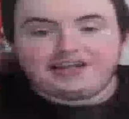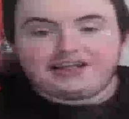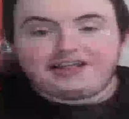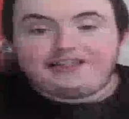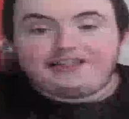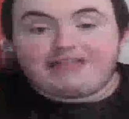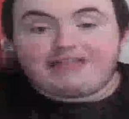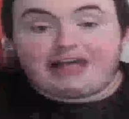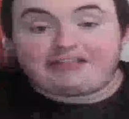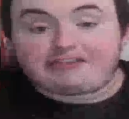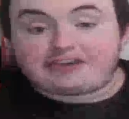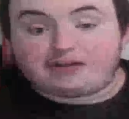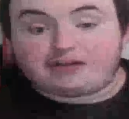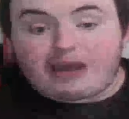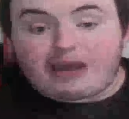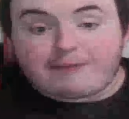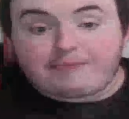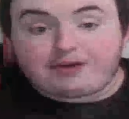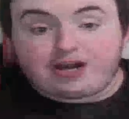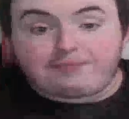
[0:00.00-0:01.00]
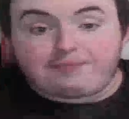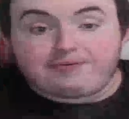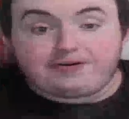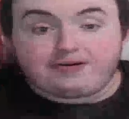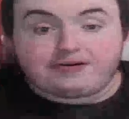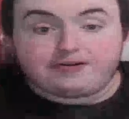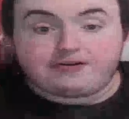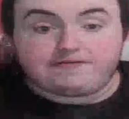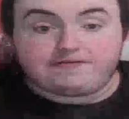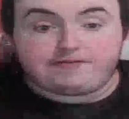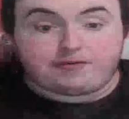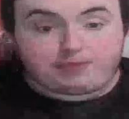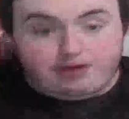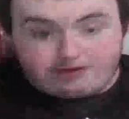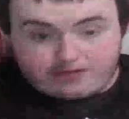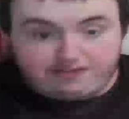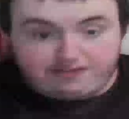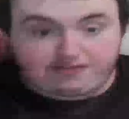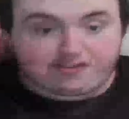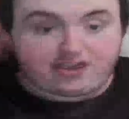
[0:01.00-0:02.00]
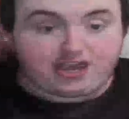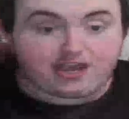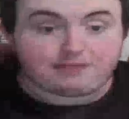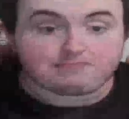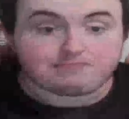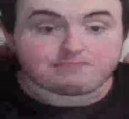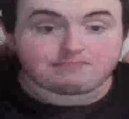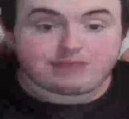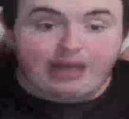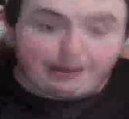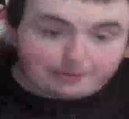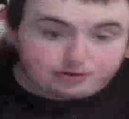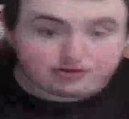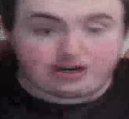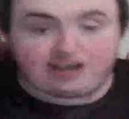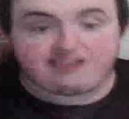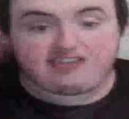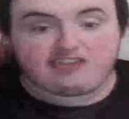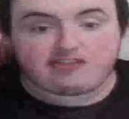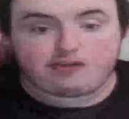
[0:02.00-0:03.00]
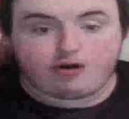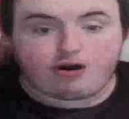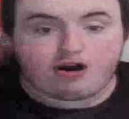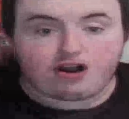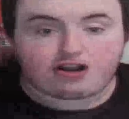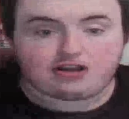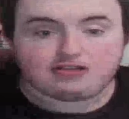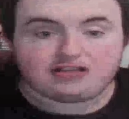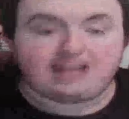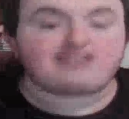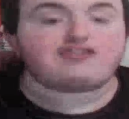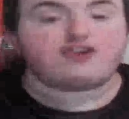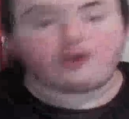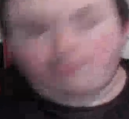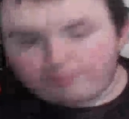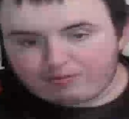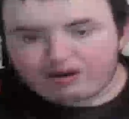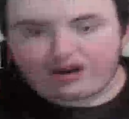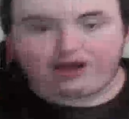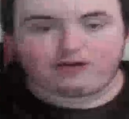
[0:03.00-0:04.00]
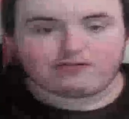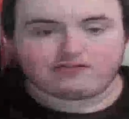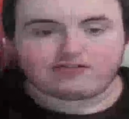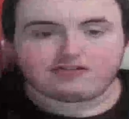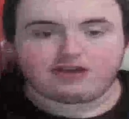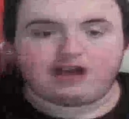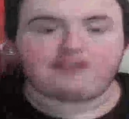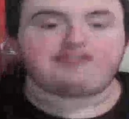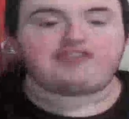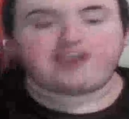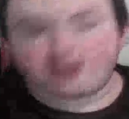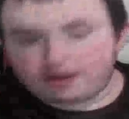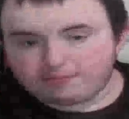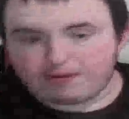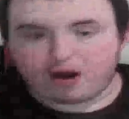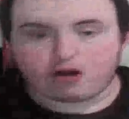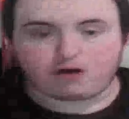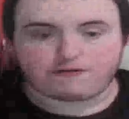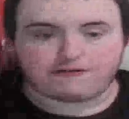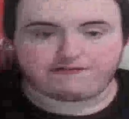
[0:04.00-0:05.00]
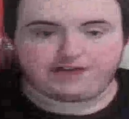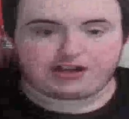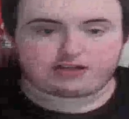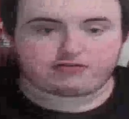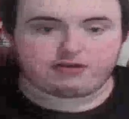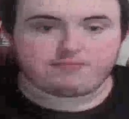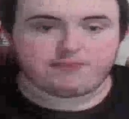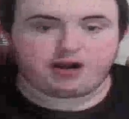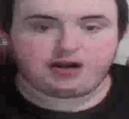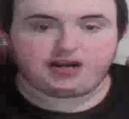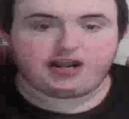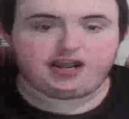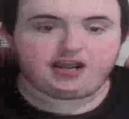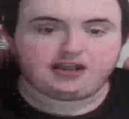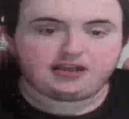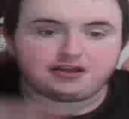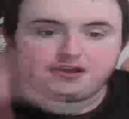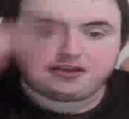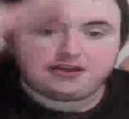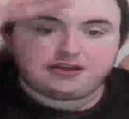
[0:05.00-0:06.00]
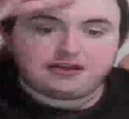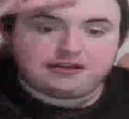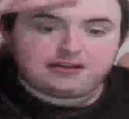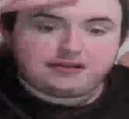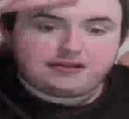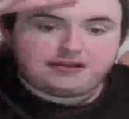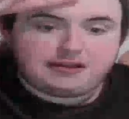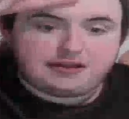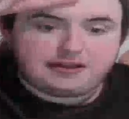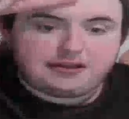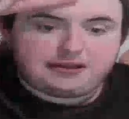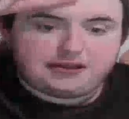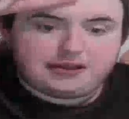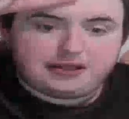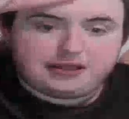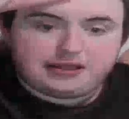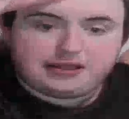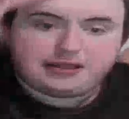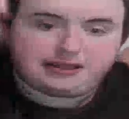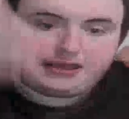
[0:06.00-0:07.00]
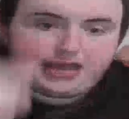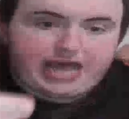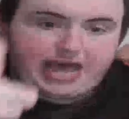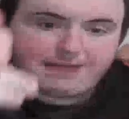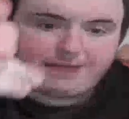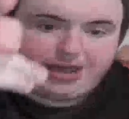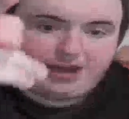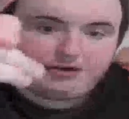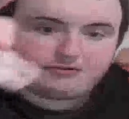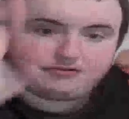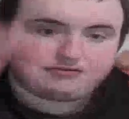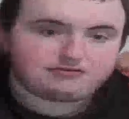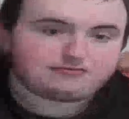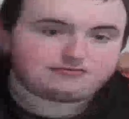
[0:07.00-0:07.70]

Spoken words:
that's going to wrap it up for real this time. I'm Crazy Dog. Let's go, Browns. I'll see you tomorrow for Victory Monday. I'm out.